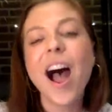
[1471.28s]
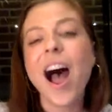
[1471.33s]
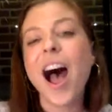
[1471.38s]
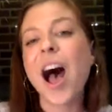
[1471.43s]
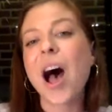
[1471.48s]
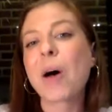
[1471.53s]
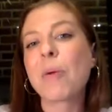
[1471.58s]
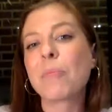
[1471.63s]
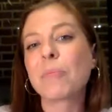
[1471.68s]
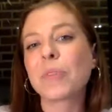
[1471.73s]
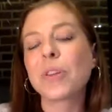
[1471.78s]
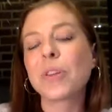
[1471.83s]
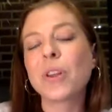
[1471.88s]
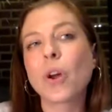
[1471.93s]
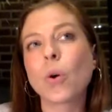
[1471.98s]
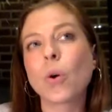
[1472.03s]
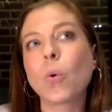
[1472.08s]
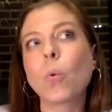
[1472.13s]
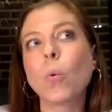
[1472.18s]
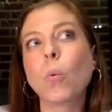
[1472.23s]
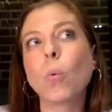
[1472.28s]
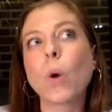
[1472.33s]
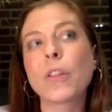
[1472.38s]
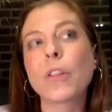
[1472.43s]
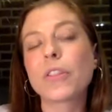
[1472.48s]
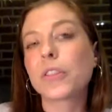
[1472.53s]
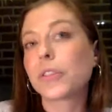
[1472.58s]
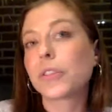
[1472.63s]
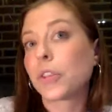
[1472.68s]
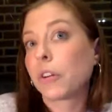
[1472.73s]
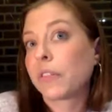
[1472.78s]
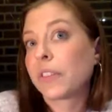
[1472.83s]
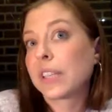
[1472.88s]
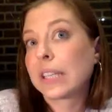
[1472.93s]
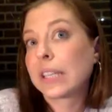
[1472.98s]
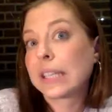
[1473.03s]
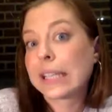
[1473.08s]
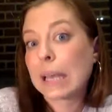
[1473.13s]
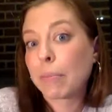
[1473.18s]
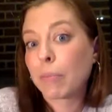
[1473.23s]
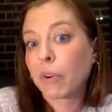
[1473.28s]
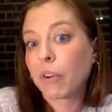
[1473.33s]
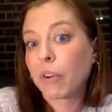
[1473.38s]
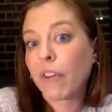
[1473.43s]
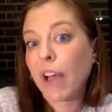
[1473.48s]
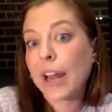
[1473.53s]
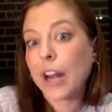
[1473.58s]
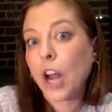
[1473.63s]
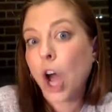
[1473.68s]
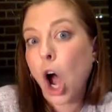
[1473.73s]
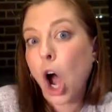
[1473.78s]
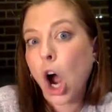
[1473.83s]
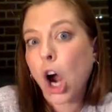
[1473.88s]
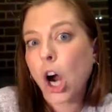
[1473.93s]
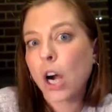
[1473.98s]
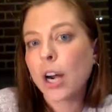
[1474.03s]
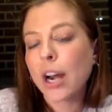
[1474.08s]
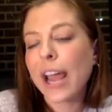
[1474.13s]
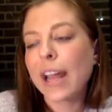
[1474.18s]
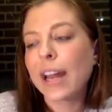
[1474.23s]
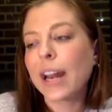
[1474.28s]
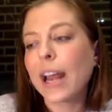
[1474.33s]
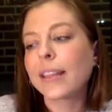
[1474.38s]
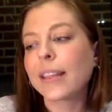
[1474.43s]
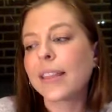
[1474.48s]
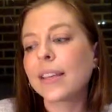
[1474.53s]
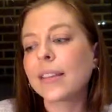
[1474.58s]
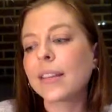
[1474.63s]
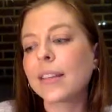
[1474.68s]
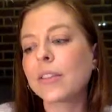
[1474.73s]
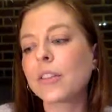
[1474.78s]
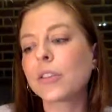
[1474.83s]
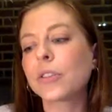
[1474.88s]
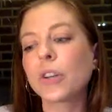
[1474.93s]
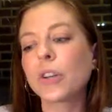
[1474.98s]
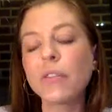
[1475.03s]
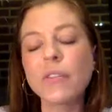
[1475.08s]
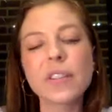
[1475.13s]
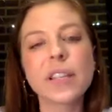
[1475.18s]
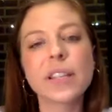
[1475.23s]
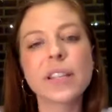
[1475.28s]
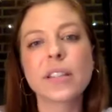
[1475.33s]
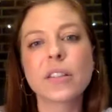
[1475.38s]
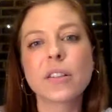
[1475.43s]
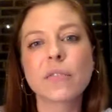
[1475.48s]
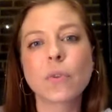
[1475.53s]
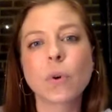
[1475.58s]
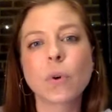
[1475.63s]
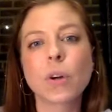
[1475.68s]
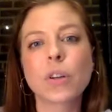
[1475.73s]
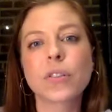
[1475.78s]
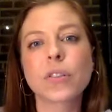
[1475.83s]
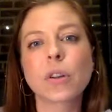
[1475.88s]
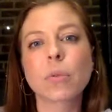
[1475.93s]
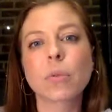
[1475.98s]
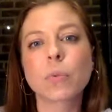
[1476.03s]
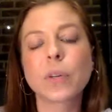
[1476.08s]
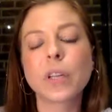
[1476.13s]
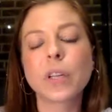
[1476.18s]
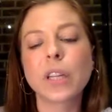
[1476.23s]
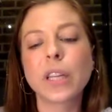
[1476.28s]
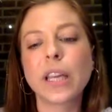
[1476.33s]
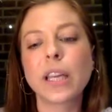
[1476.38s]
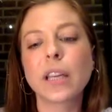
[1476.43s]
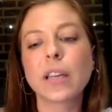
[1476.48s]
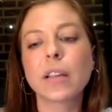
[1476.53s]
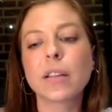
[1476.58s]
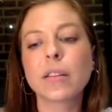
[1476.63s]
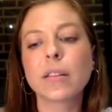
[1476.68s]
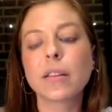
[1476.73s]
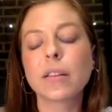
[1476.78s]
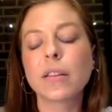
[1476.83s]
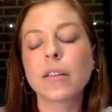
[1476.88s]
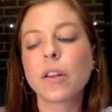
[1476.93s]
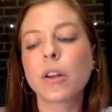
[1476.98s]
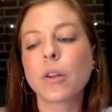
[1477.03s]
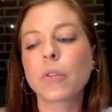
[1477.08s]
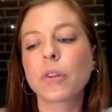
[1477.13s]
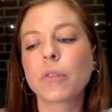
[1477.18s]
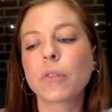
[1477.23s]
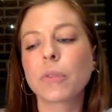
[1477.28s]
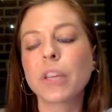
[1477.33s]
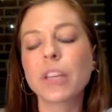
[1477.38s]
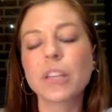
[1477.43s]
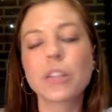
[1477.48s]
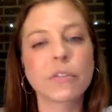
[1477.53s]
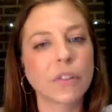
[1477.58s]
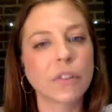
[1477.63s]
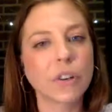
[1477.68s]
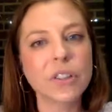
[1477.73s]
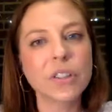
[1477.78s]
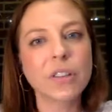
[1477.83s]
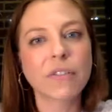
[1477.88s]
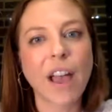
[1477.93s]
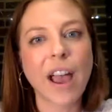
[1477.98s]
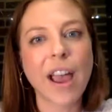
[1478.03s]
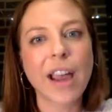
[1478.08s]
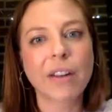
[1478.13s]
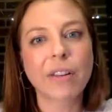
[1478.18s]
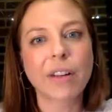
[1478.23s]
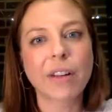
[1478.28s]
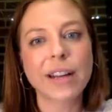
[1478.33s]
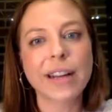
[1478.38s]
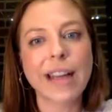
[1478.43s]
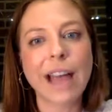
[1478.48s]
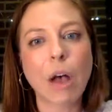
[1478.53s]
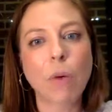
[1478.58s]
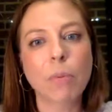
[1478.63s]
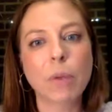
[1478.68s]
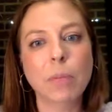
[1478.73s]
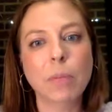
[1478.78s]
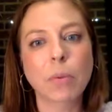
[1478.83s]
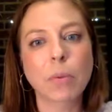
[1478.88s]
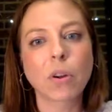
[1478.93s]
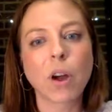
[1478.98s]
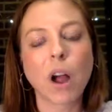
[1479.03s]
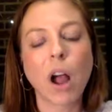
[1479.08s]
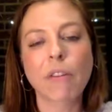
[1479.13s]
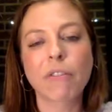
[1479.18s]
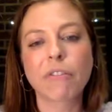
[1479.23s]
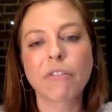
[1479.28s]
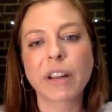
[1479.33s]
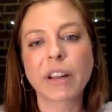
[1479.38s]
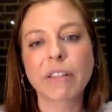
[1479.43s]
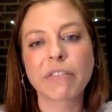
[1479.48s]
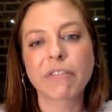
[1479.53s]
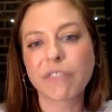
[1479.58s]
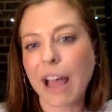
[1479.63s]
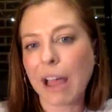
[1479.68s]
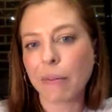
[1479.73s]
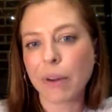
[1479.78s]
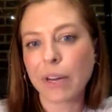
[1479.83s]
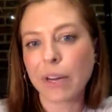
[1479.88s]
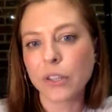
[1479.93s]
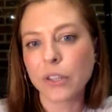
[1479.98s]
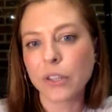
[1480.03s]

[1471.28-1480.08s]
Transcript: um, you know, what the services they provide are. And I think that the services in divorce are really, you know, they're really diversifying right now. Mm-hmm. People are offering flat rate